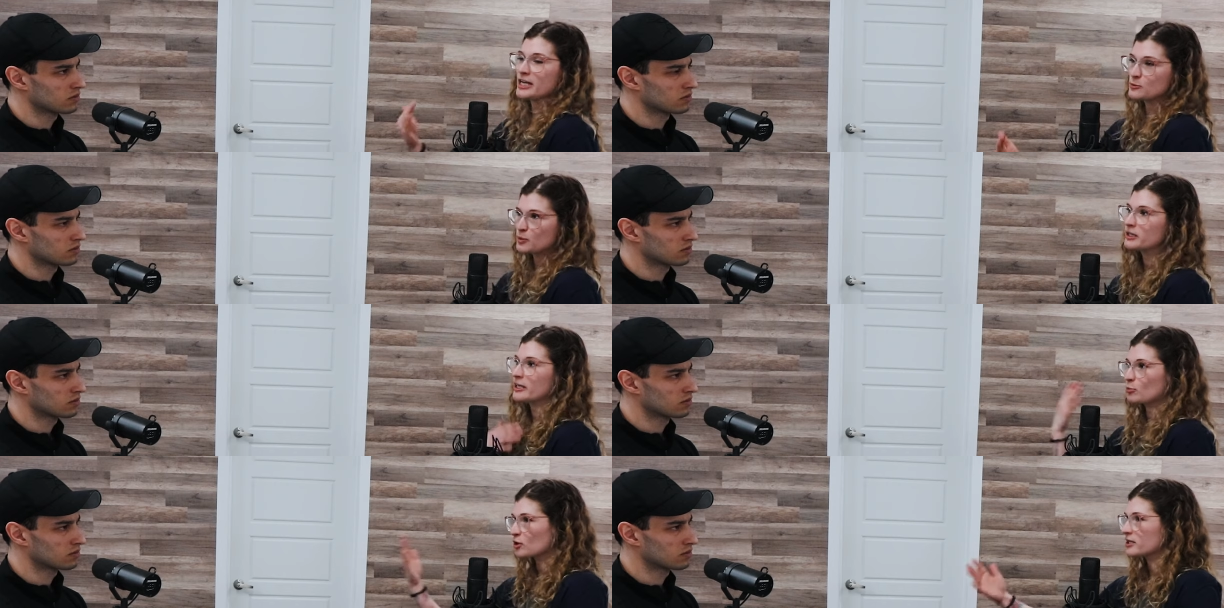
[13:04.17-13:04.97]
Speaker 1: it's been
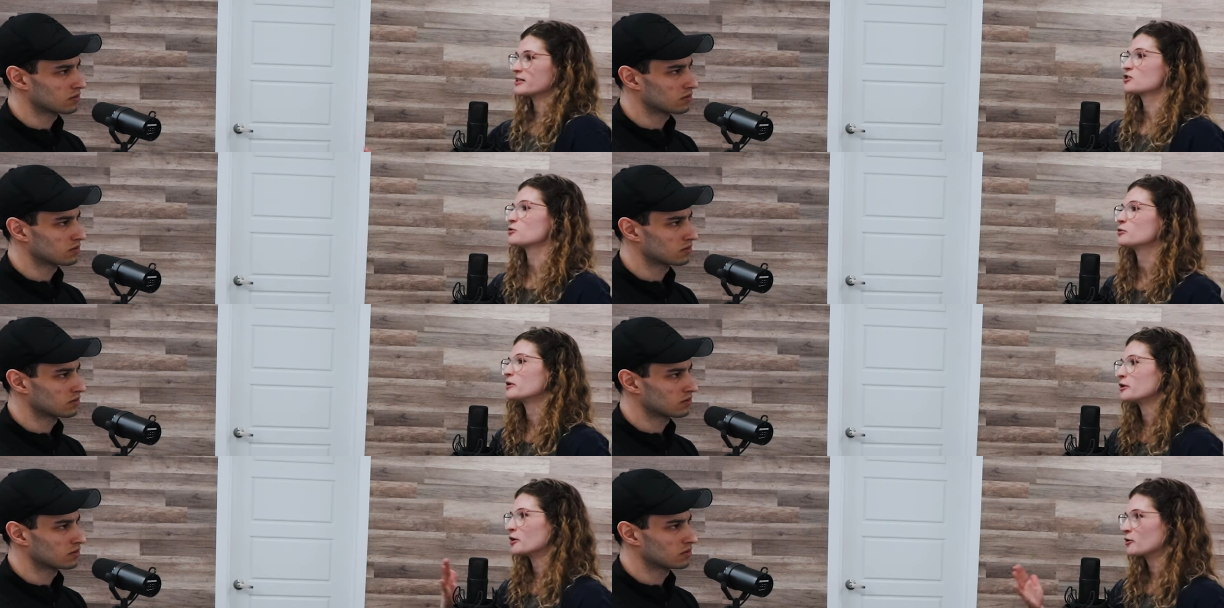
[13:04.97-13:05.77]
like a process through
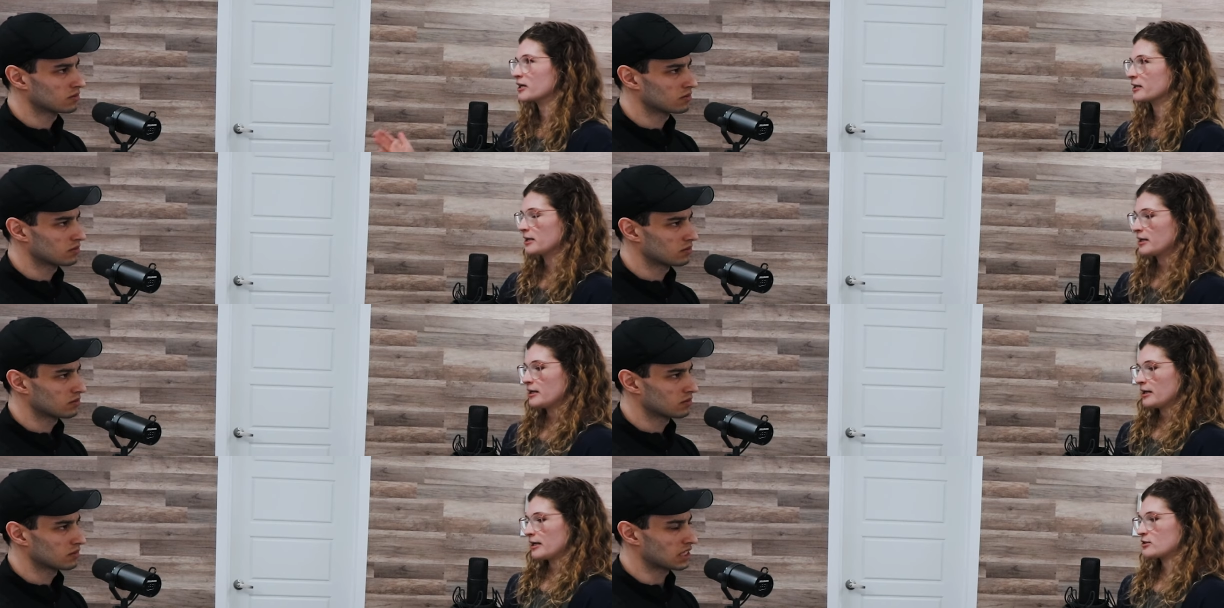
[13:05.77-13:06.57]
it, you know, that
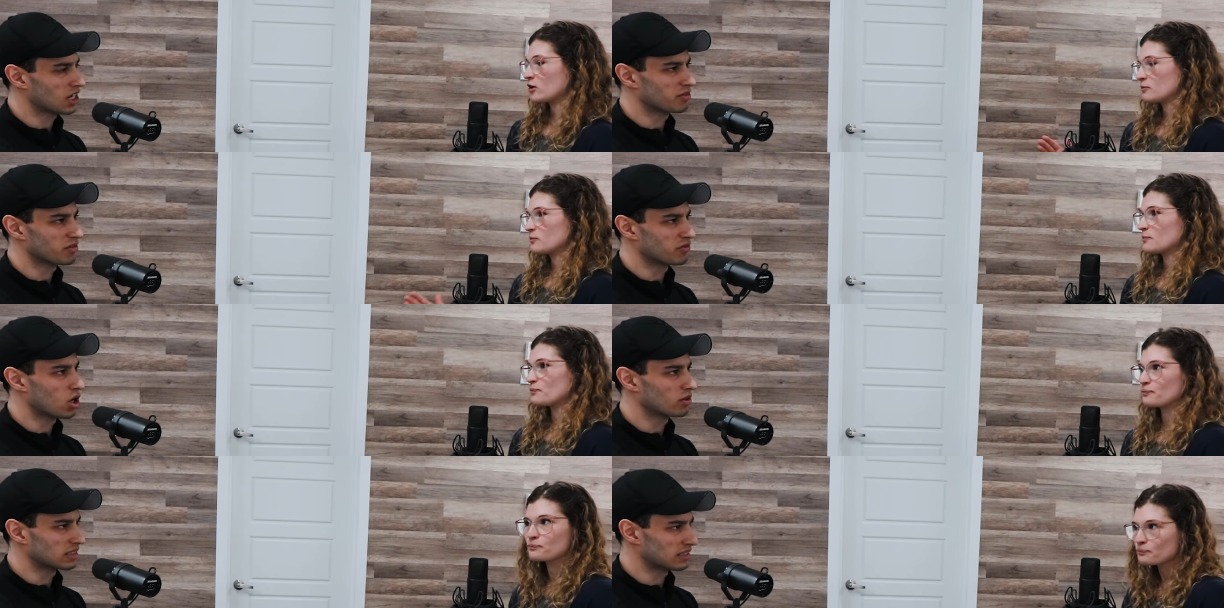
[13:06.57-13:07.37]
it's it kind all, of
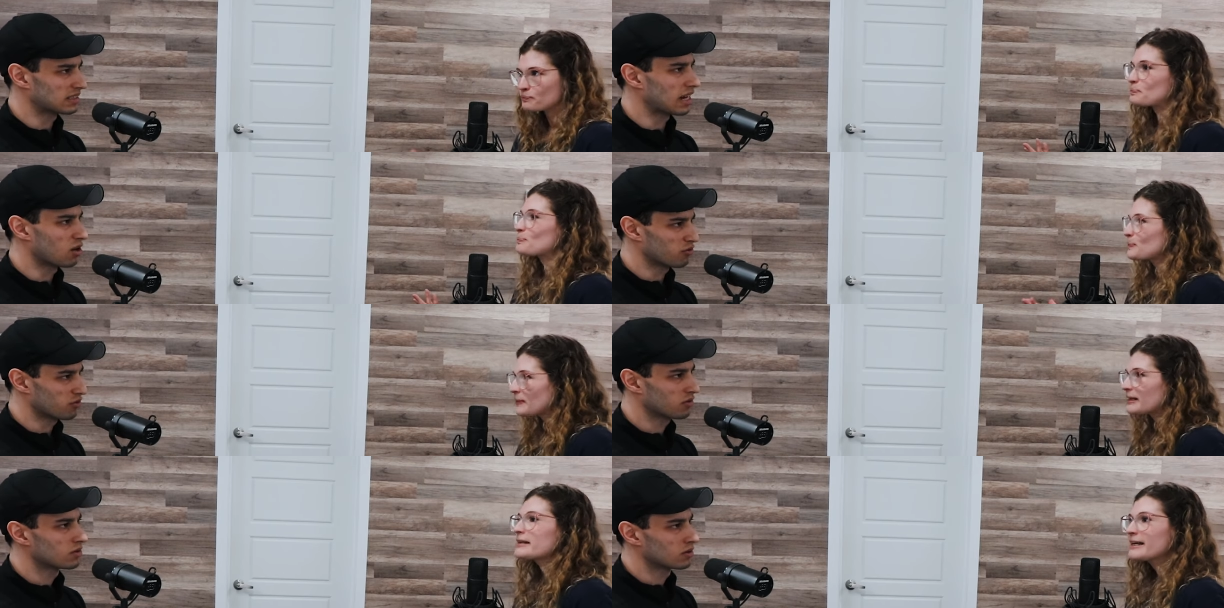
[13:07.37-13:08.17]
Speaker 2: evolved
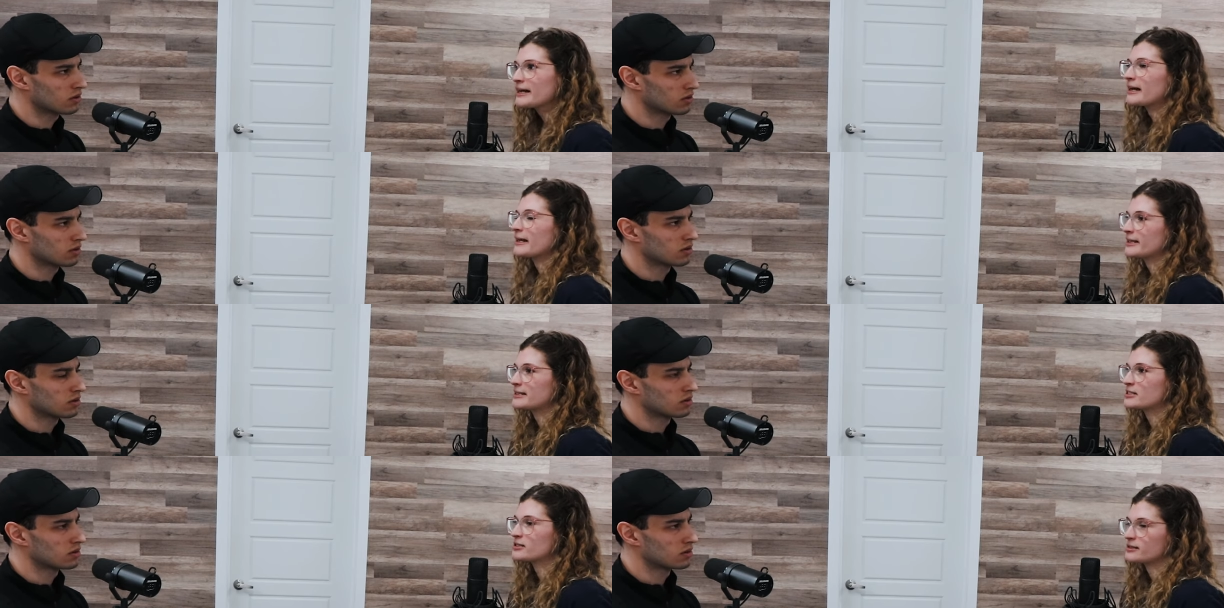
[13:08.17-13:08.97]
itself.
Speaker 1: Yeah, it,
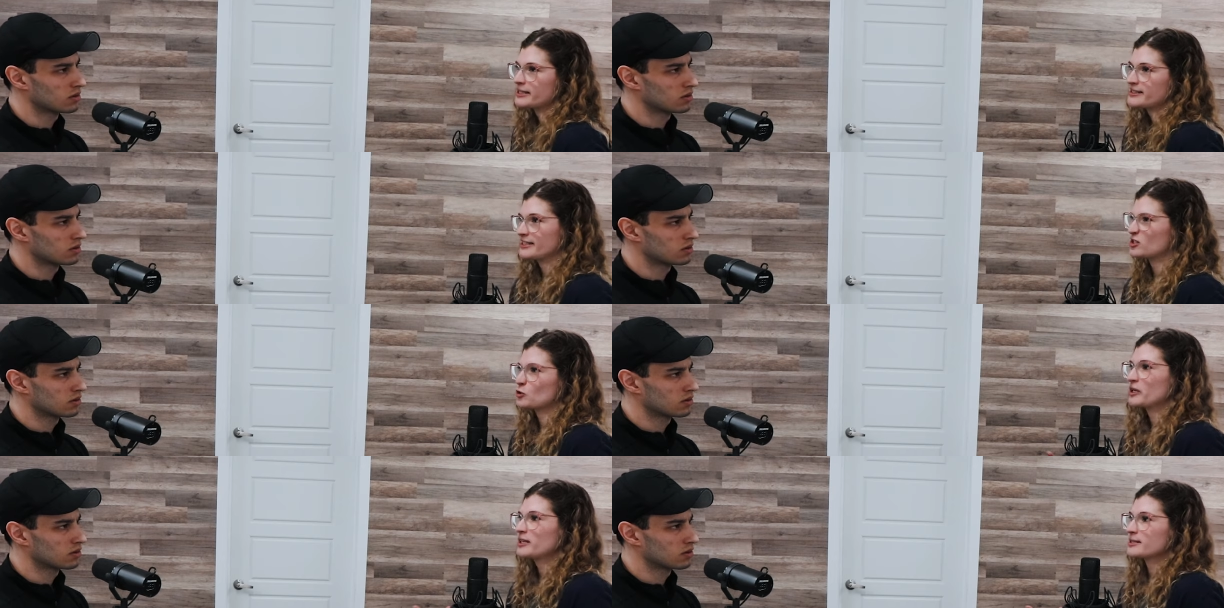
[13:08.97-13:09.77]
it's like I said, it's
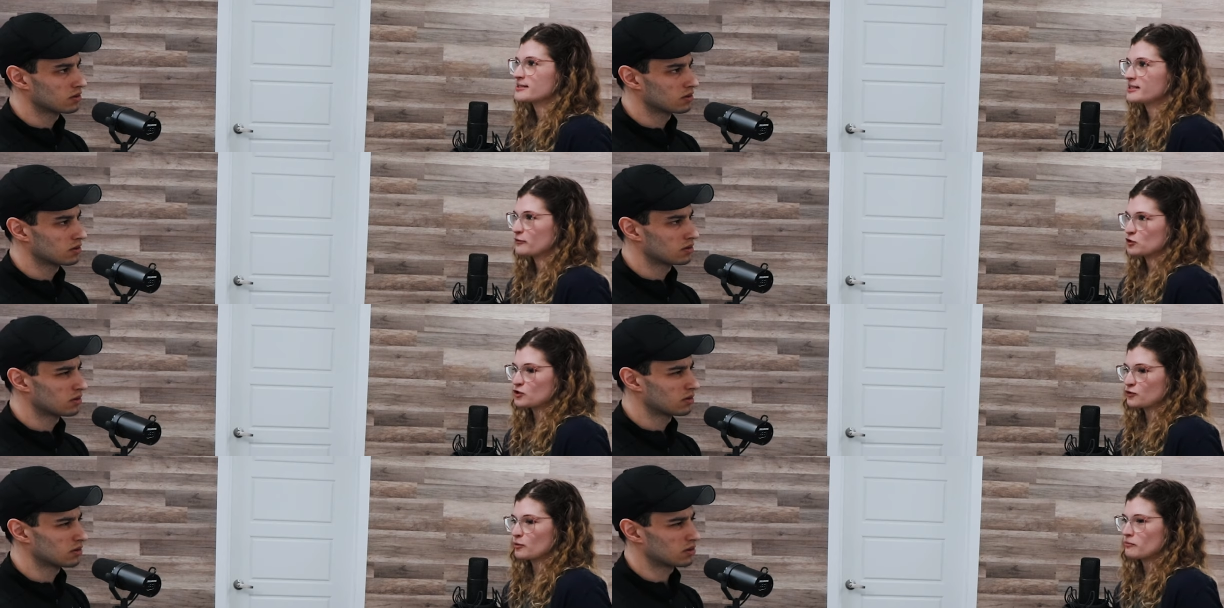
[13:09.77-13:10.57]
created itself
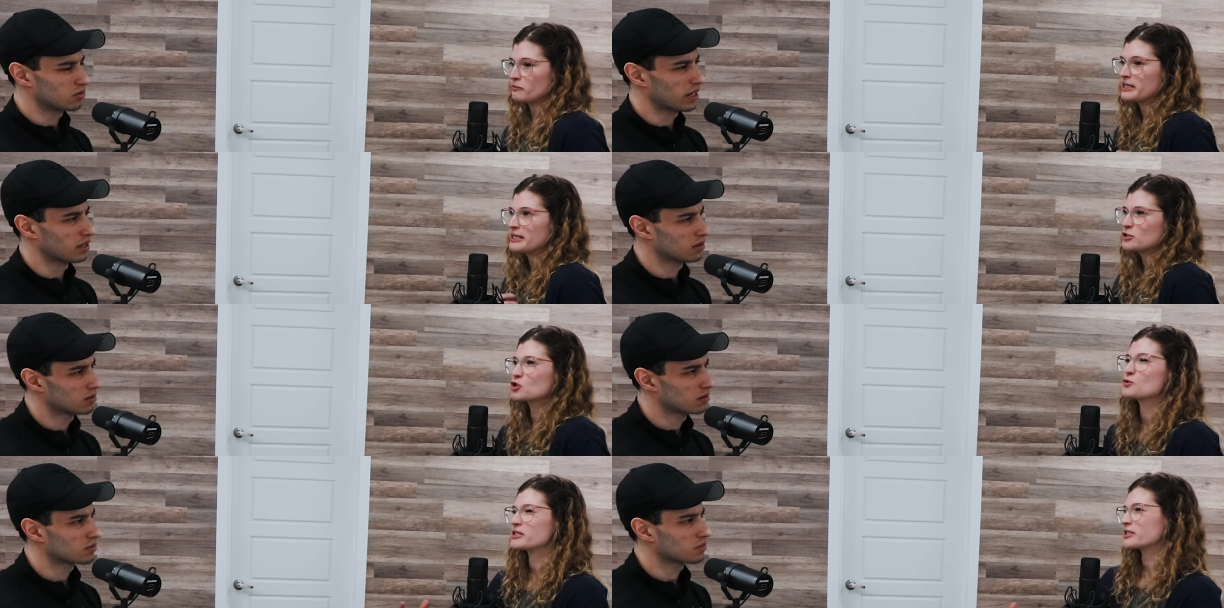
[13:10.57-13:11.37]
just from right. me
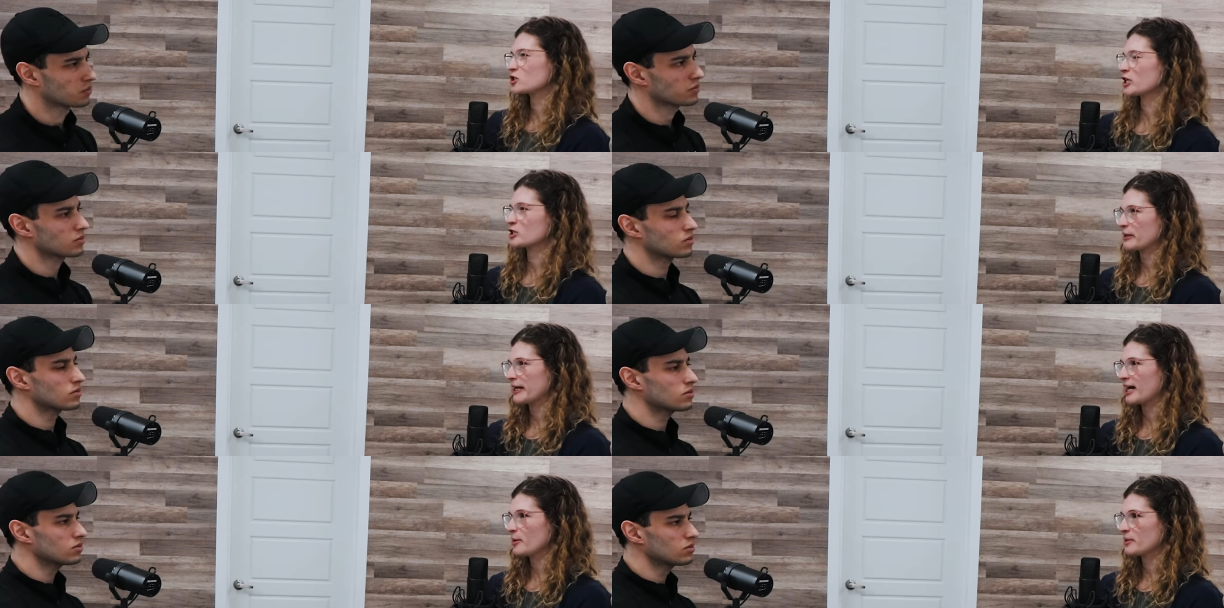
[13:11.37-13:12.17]
choosing to change my
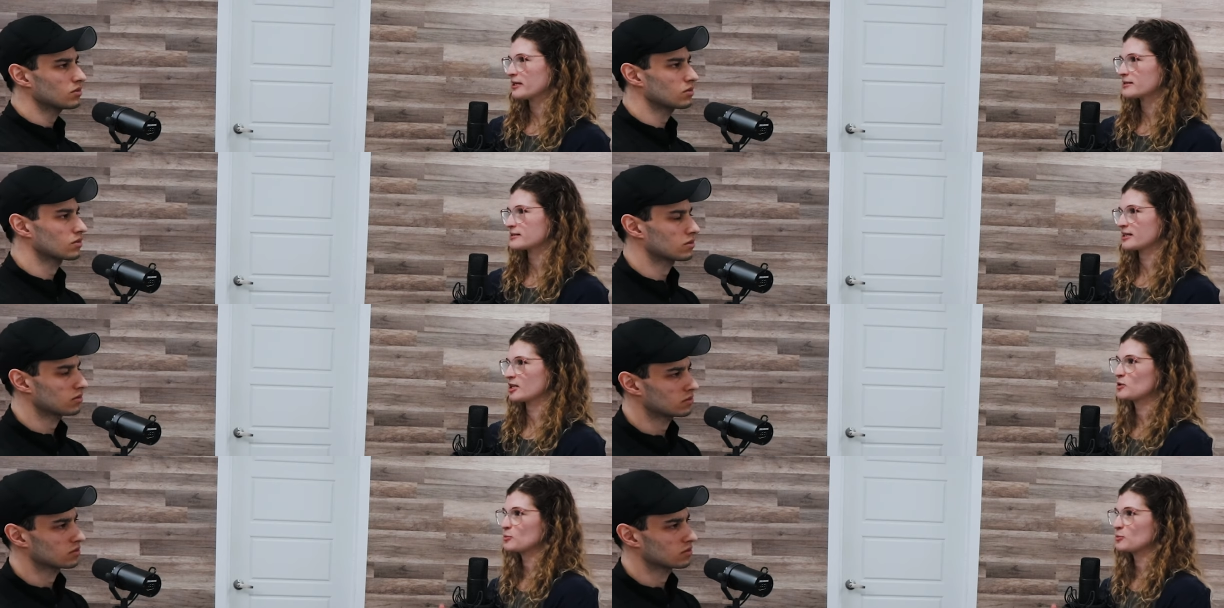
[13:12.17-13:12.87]
habits and then